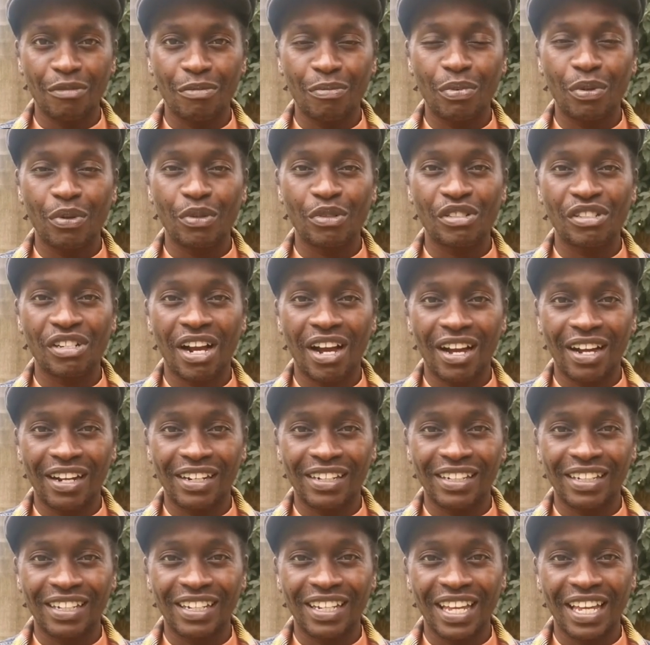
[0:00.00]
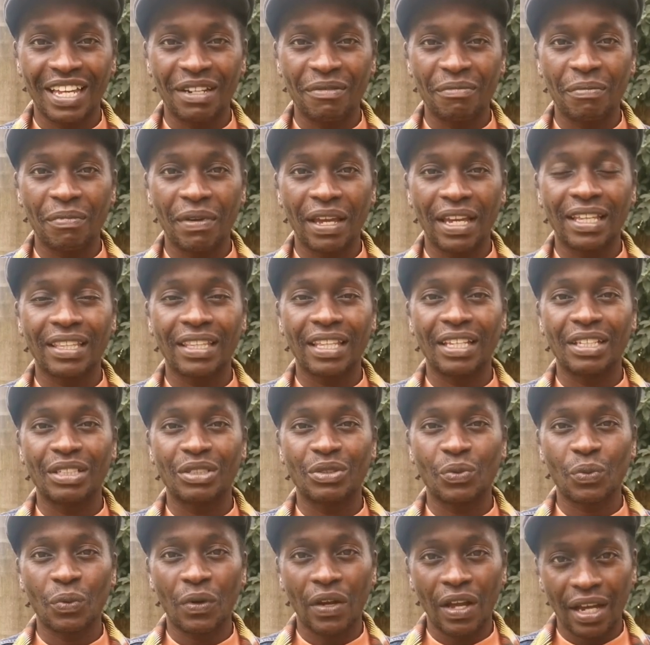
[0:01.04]
push harder and make
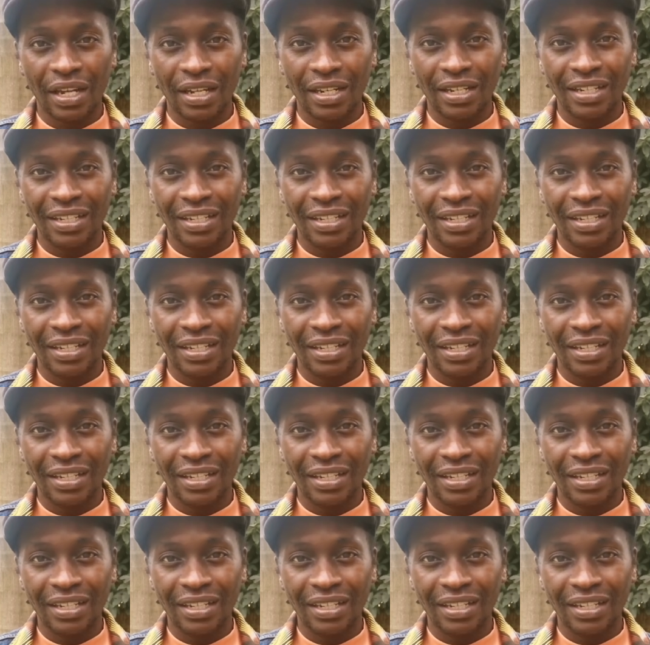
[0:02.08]
things work.